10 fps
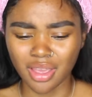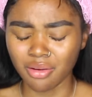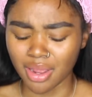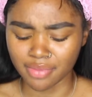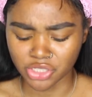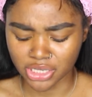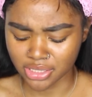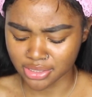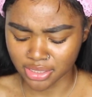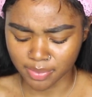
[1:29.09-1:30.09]
I don't have to shake
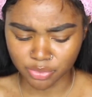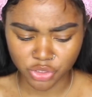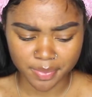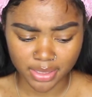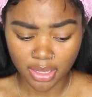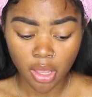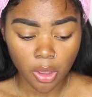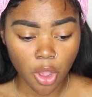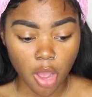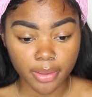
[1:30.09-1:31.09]
this up, I'm tripping. I